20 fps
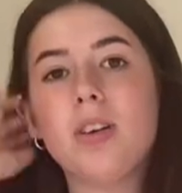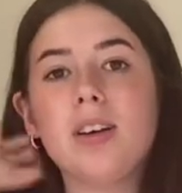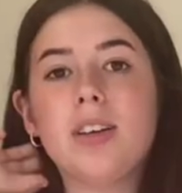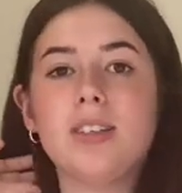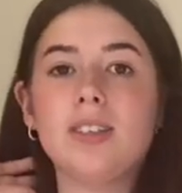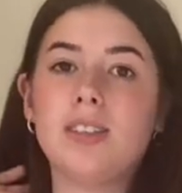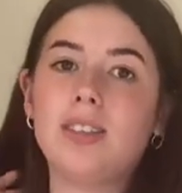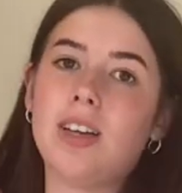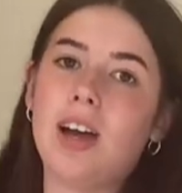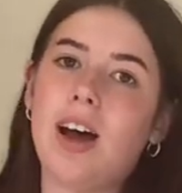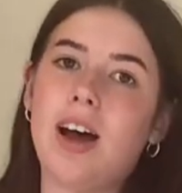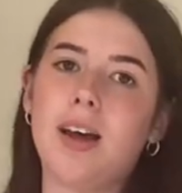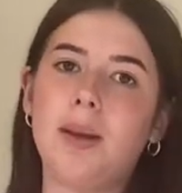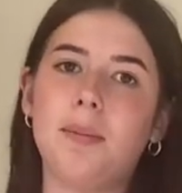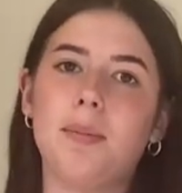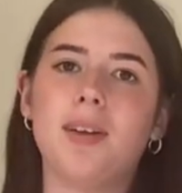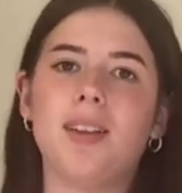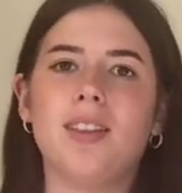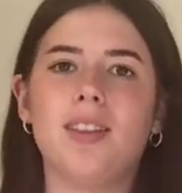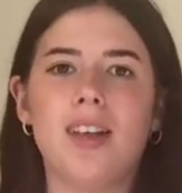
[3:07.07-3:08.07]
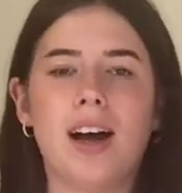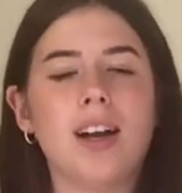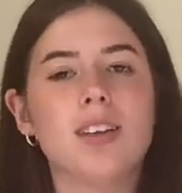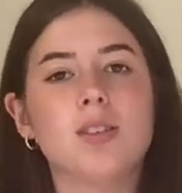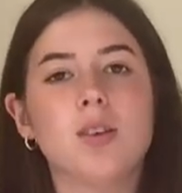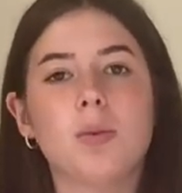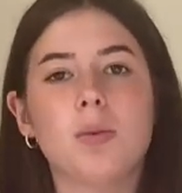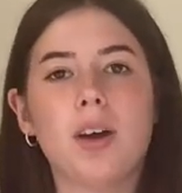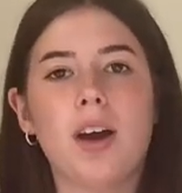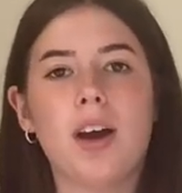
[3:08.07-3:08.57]
inside, but that's
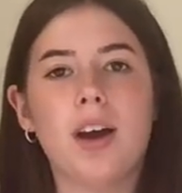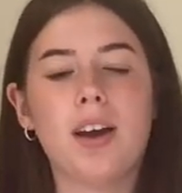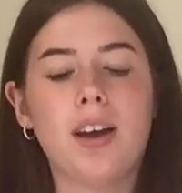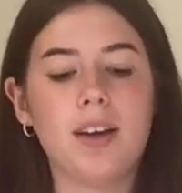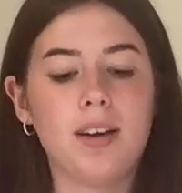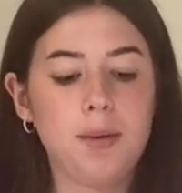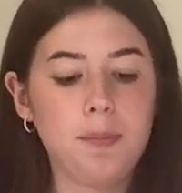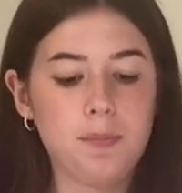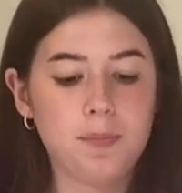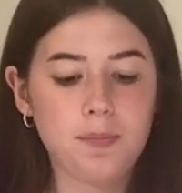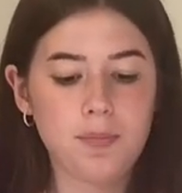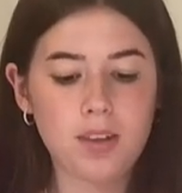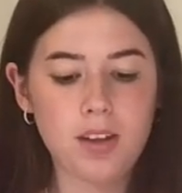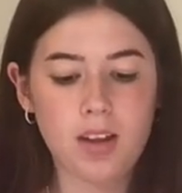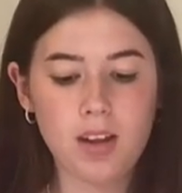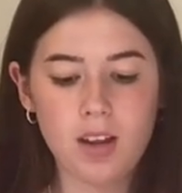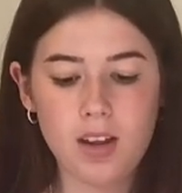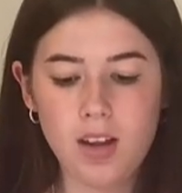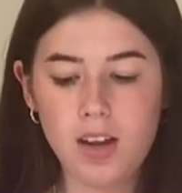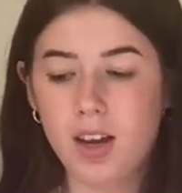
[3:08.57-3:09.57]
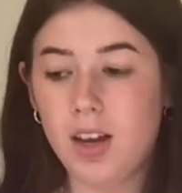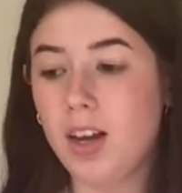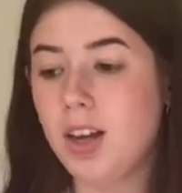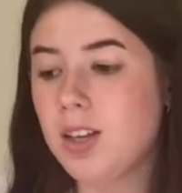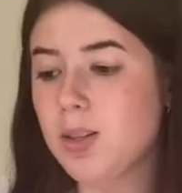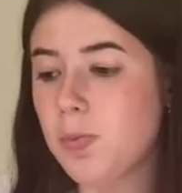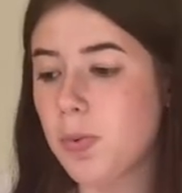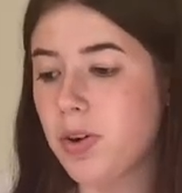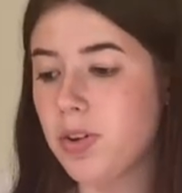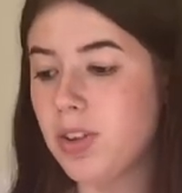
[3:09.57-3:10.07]
okay.
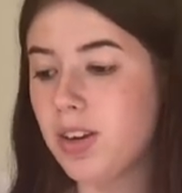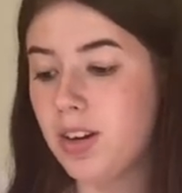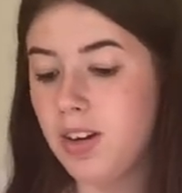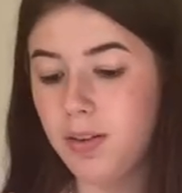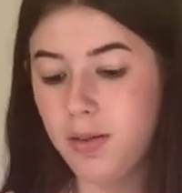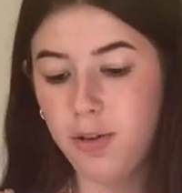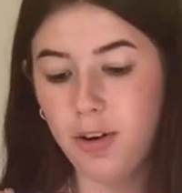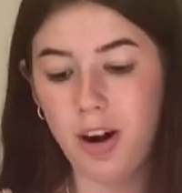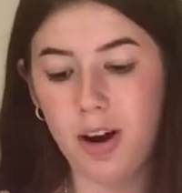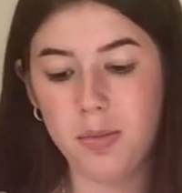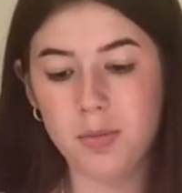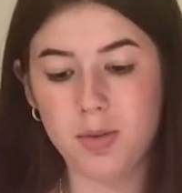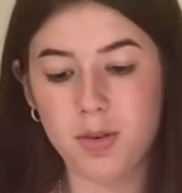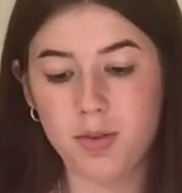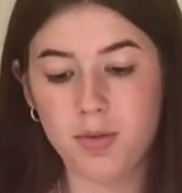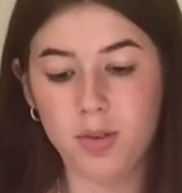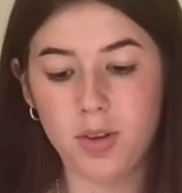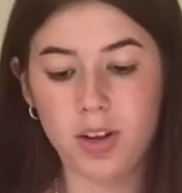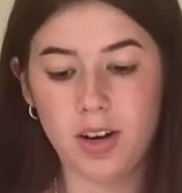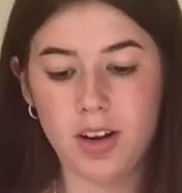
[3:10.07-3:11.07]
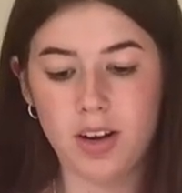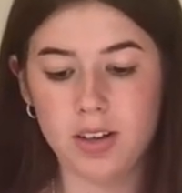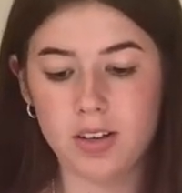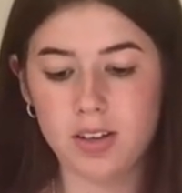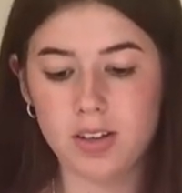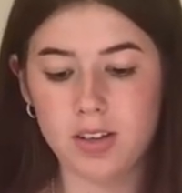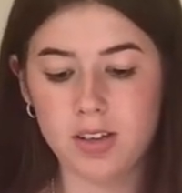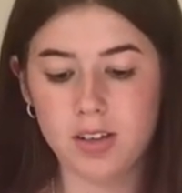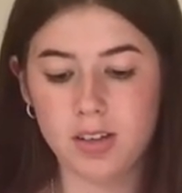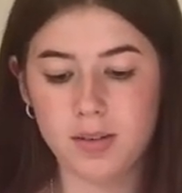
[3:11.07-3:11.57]
It's worth it for how beautiful it
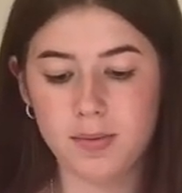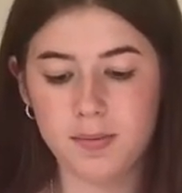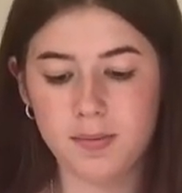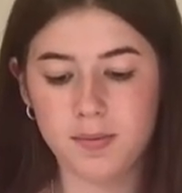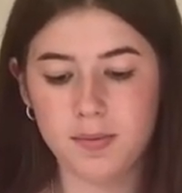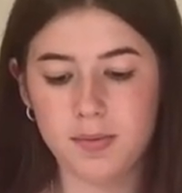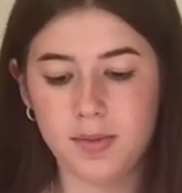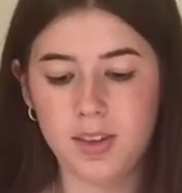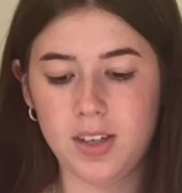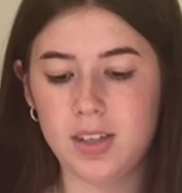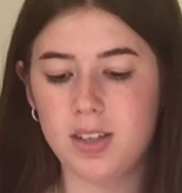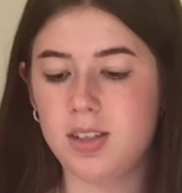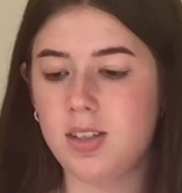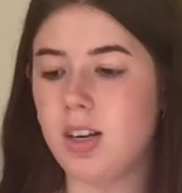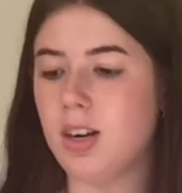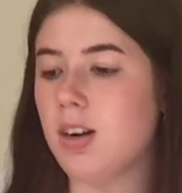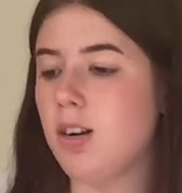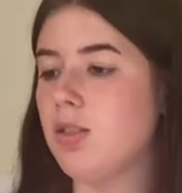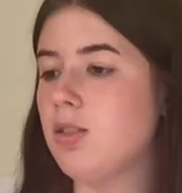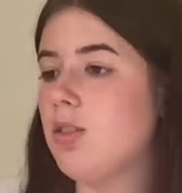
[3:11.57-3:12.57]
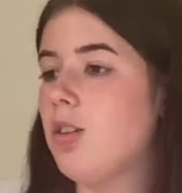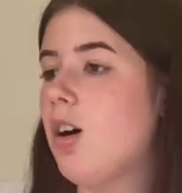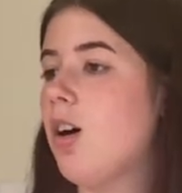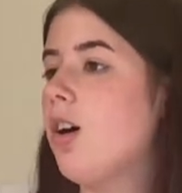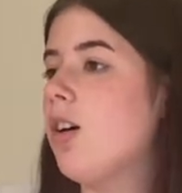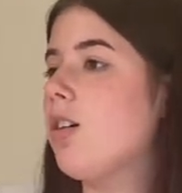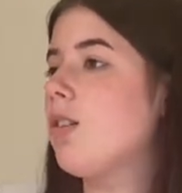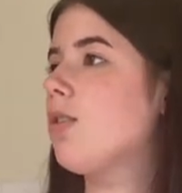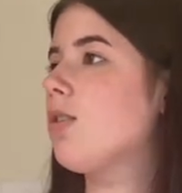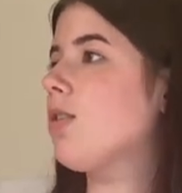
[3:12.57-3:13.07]
is. These stickers
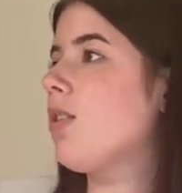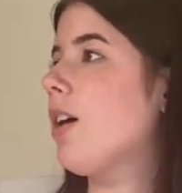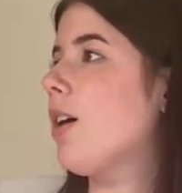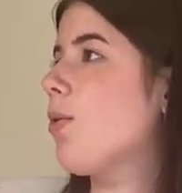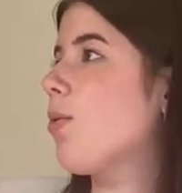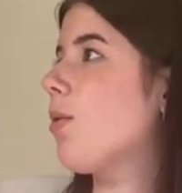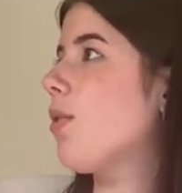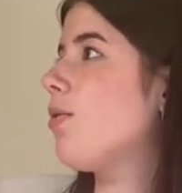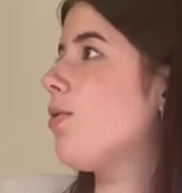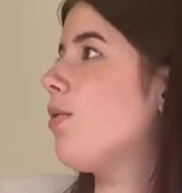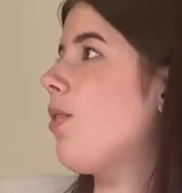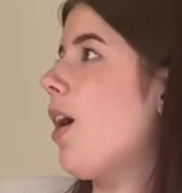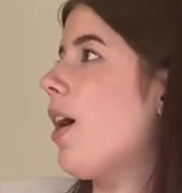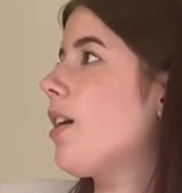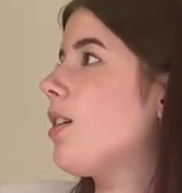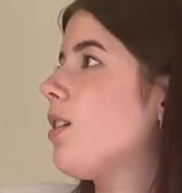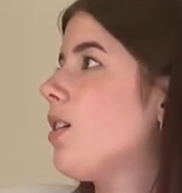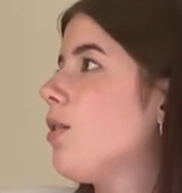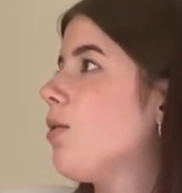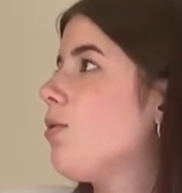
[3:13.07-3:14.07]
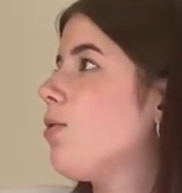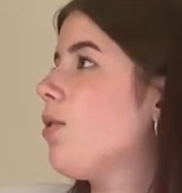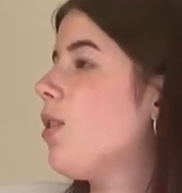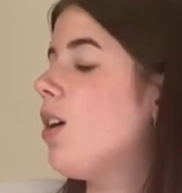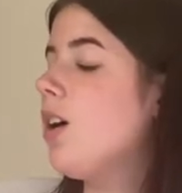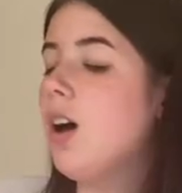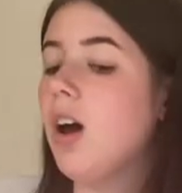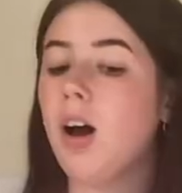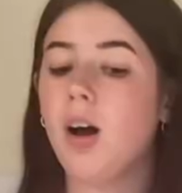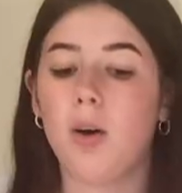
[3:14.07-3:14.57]
are like reflective.
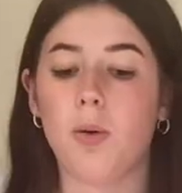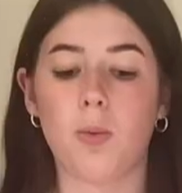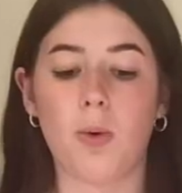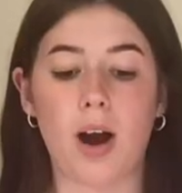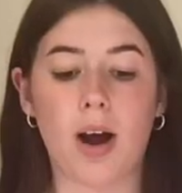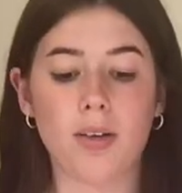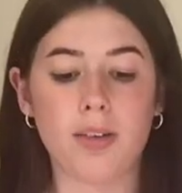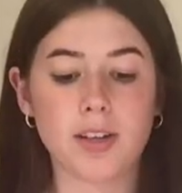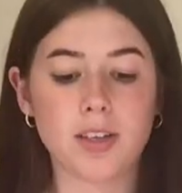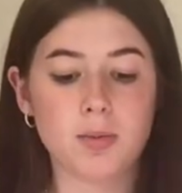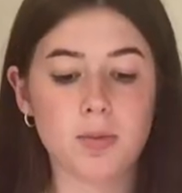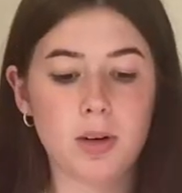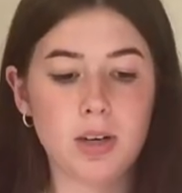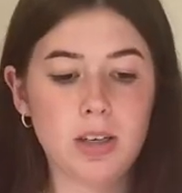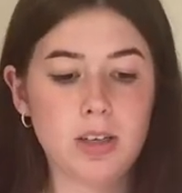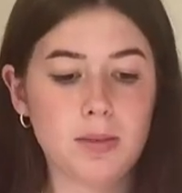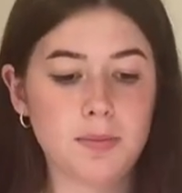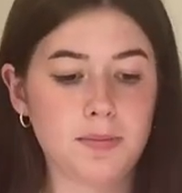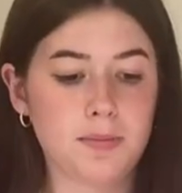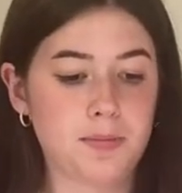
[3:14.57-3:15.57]
Wow, that's pretty.